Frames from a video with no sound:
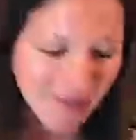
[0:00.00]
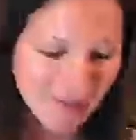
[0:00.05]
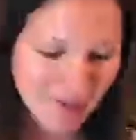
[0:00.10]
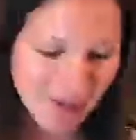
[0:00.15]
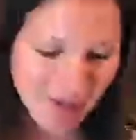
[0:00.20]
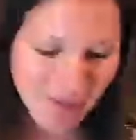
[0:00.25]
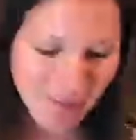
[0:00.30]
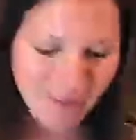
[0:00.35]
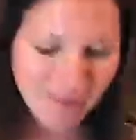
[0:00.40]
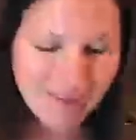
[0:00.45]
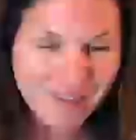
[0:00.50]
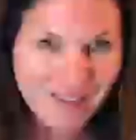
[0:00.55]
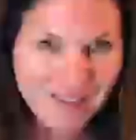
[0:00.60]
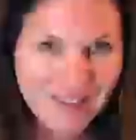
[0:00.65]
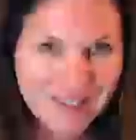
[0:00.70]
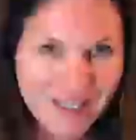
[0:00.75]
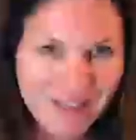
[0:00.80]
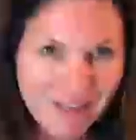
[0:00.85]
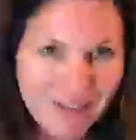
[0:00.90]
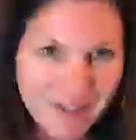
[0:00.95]
So
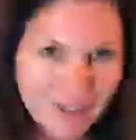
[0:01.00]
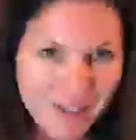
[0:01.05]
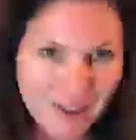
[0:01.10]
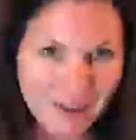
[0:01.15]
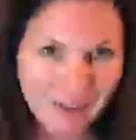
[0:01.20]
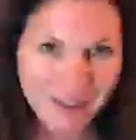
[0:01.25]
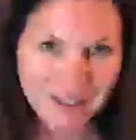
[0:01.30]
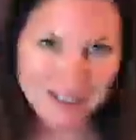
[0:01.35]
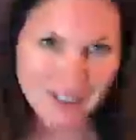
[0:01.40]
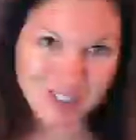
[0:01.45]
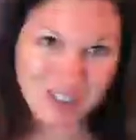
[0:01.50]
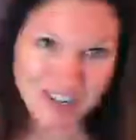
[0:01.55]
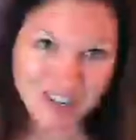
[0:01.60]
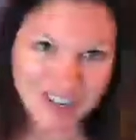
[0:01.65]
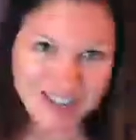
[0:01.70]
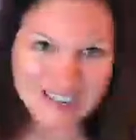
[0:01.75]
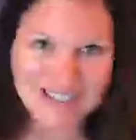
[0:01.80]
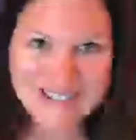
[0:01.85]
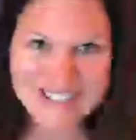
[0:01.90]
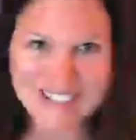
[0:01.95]
let's give this a quick
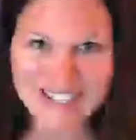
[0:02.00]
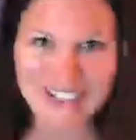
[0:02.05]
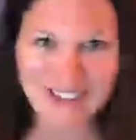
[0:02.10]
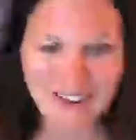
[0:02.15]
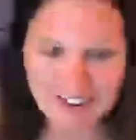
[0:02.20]
try and see